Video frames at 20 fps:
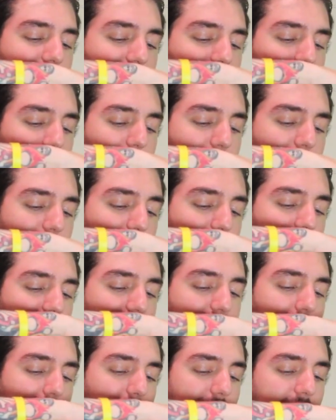It's a big
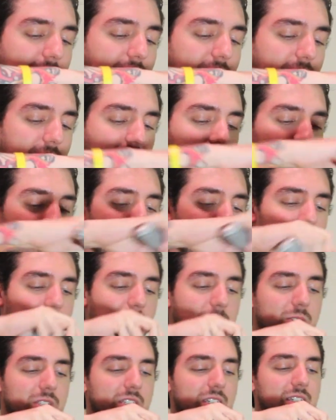brown box.
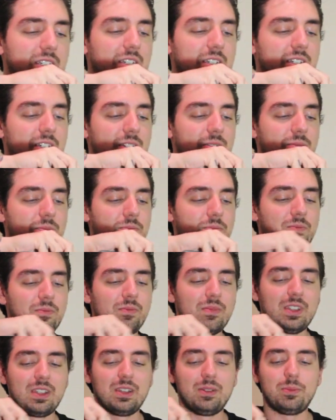Oh yeah.
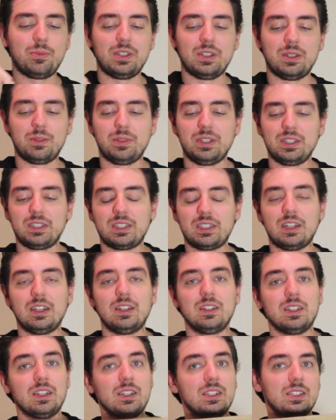But I'm
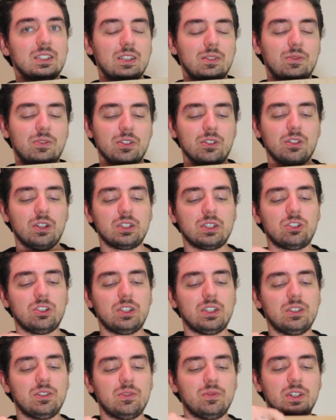excited, like I said, for Collection
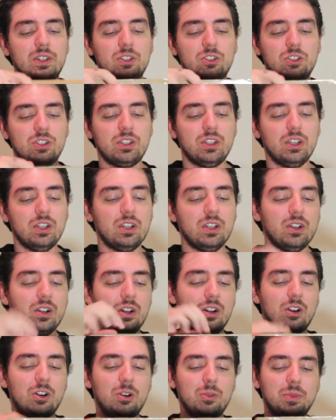Intervention.
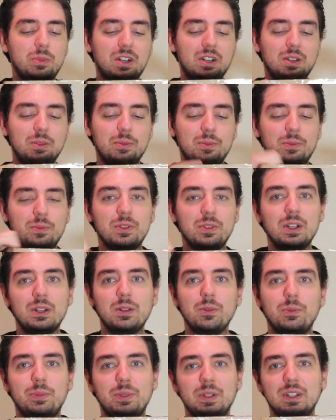All my
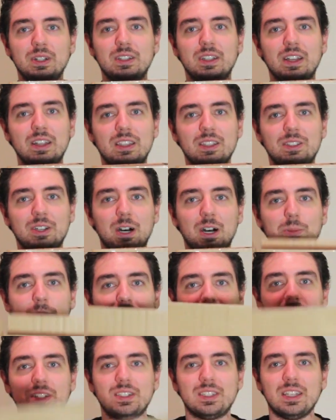like the top
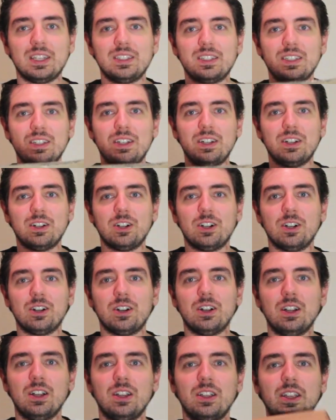of it says it
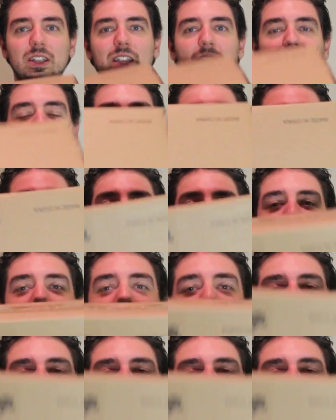here. Yeah, feel